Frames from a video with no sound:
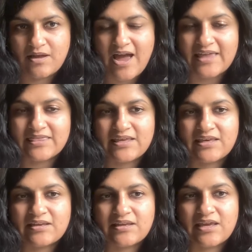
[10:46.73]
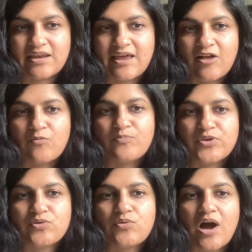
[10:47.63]
I think it can help
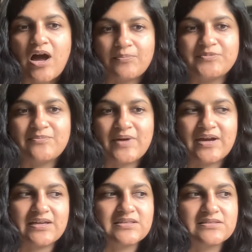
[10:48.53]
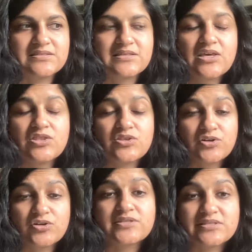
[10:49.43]
you optimize the
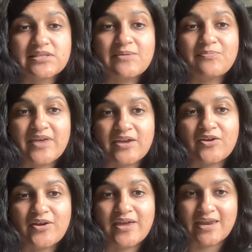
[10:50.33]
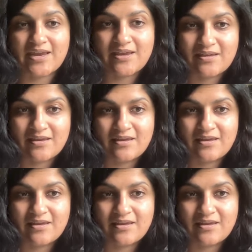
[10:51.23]
good sleep that you're getting